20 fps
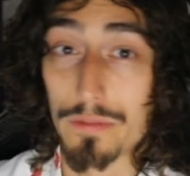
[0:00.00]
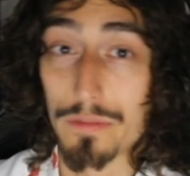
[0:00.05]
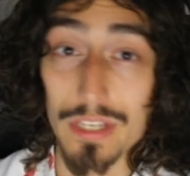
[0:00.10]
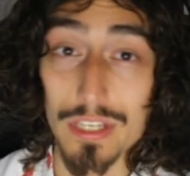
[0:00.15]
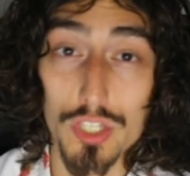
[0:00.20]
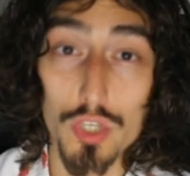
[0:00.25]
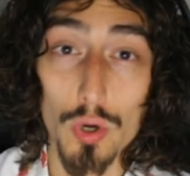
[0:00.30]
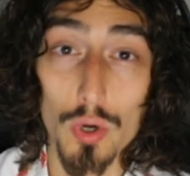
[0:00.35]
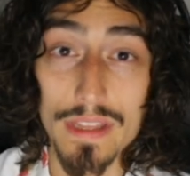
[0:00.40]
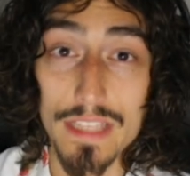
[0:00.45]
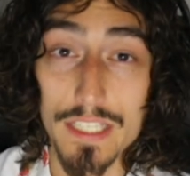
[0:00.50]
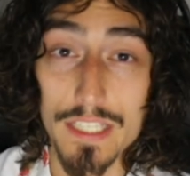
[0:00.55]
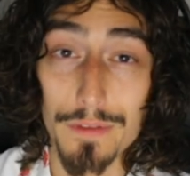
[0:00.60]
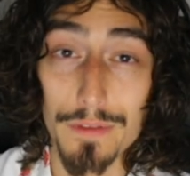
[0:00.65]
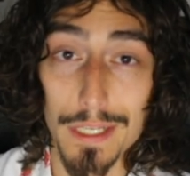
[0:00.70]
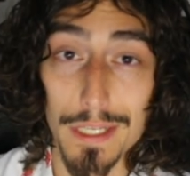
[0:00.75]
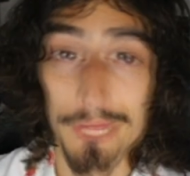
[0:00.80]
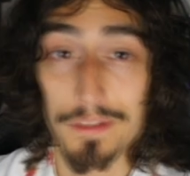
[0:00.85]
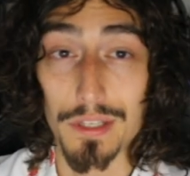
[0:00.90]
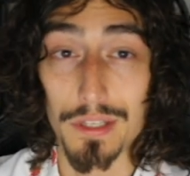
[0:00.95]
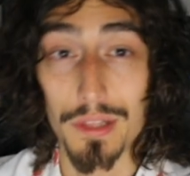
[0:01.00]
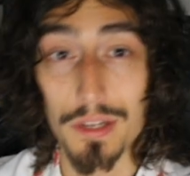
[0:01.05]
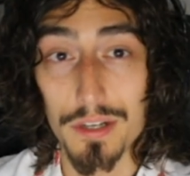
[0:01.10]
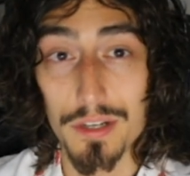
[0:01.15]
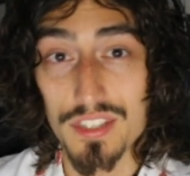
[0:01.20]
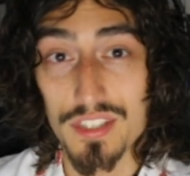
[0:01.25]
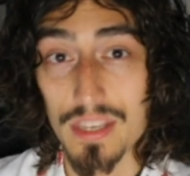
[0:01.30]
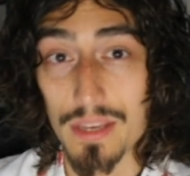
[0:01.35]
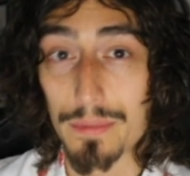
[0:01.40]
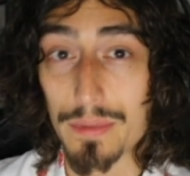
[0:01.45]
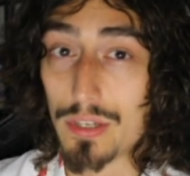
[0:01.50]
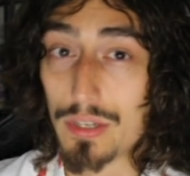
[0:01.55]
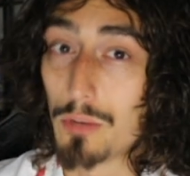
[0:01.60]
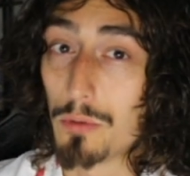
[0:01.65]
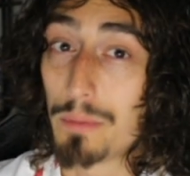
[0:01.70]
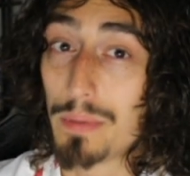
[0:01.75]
If you enjoyed this video, if you learned something new,